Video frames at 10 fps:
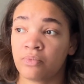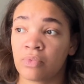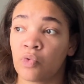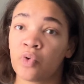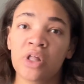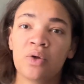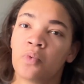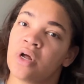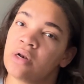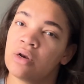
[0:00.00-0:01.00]
Really
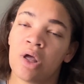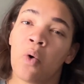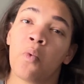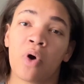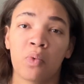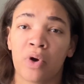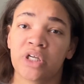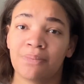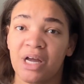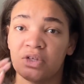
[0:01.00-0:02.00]
what
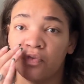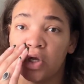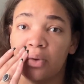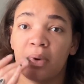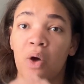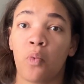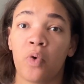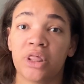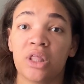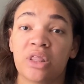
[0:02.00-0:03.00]
works best for you, but
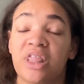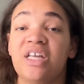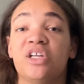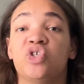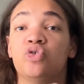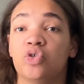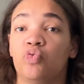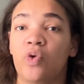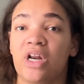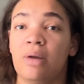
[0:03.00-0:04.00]
with the things that you do
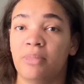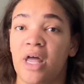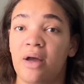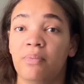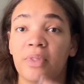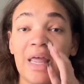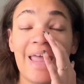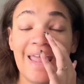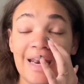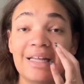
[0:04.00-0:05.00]
read in
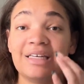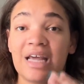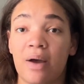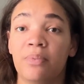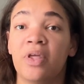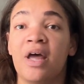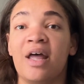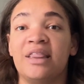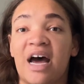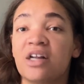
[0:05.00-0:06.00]
depth,
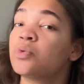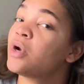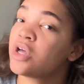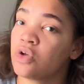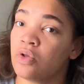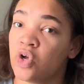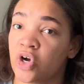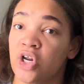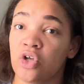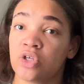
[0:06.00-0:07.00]
that is what you're
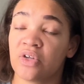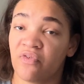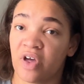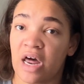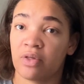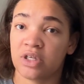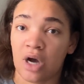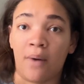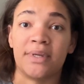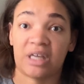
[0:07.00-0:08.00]
going to use to fill out the
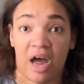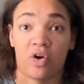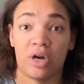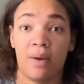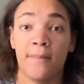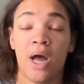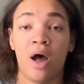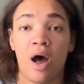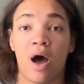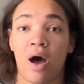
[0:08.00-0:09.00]
Thomas acronym.
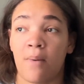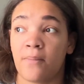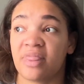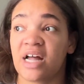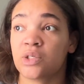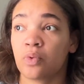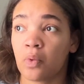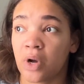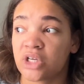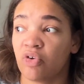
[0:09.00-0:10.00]
That's what
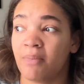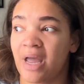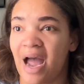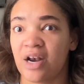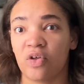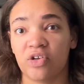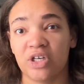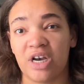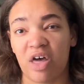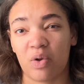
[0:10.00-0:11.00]
works for me. I know there's
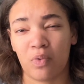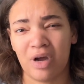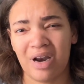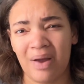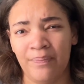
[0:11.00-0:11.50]
another one.